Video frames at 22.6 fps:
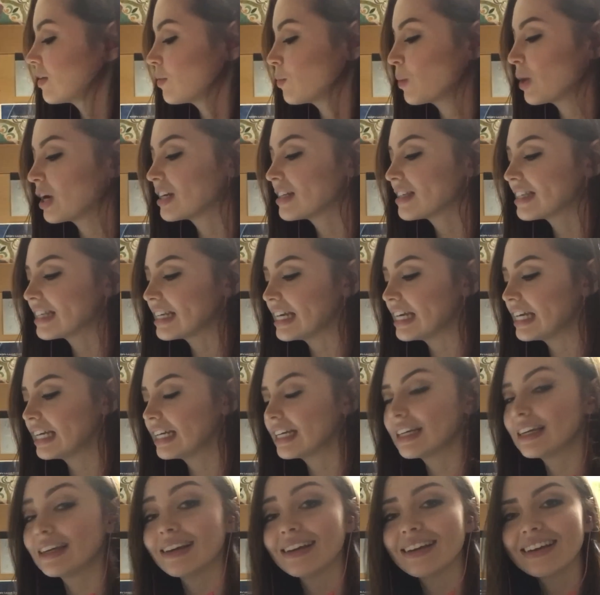Where c
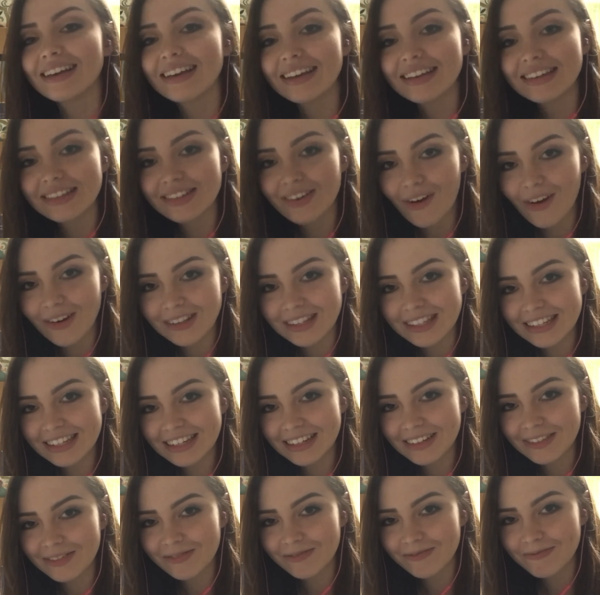is constant.
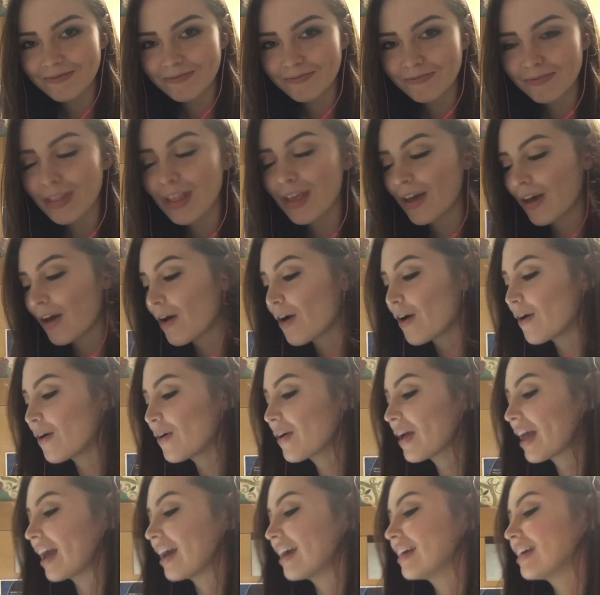
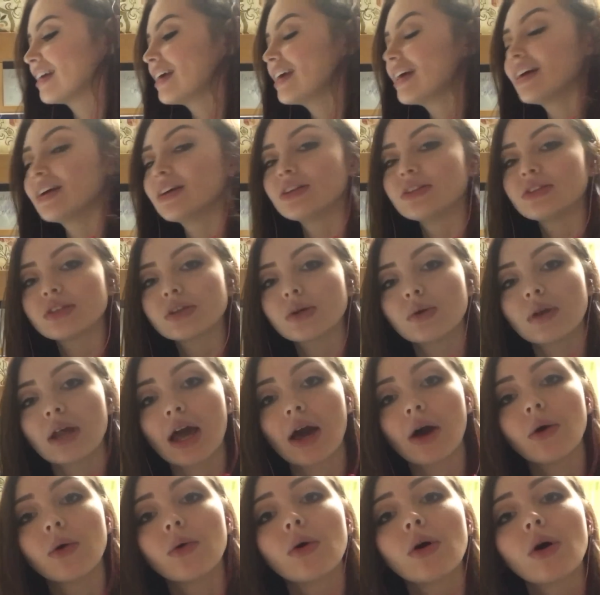Okay, so
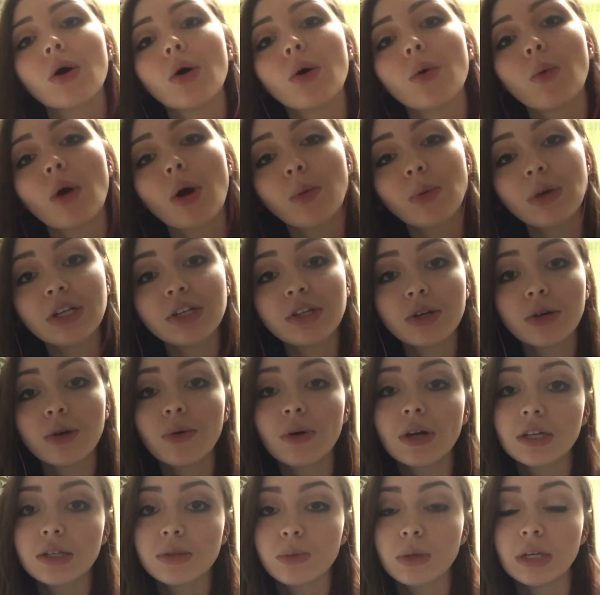now what we do
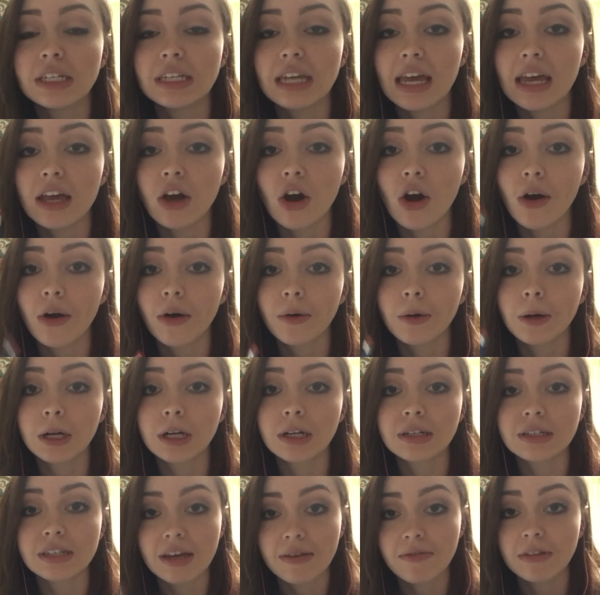is we take our
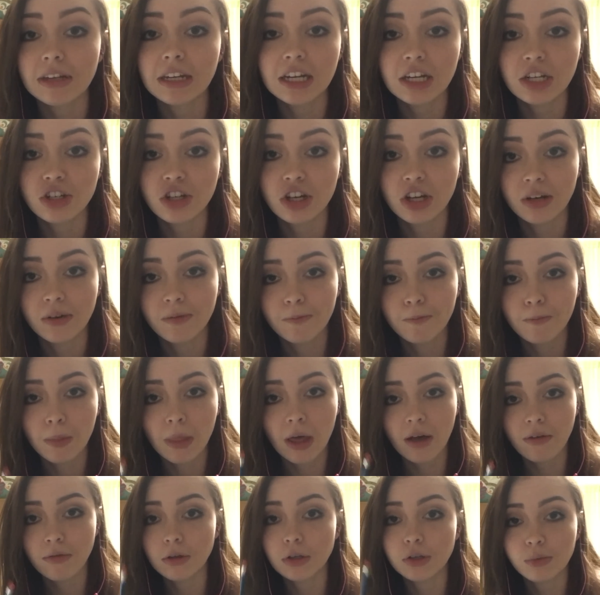definition
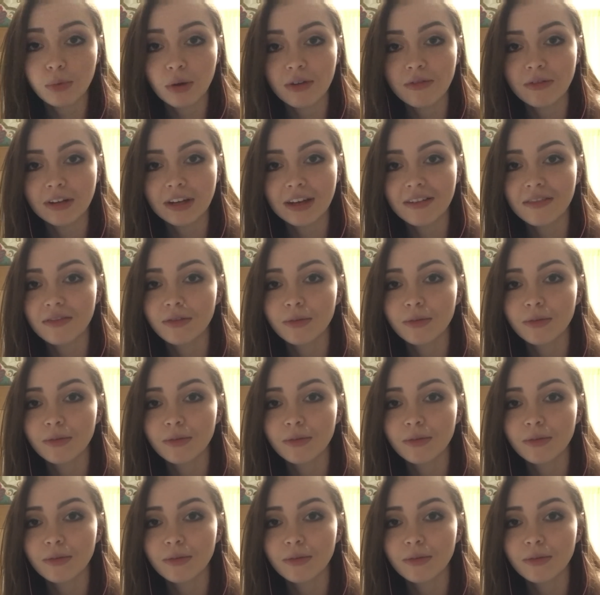of a derivative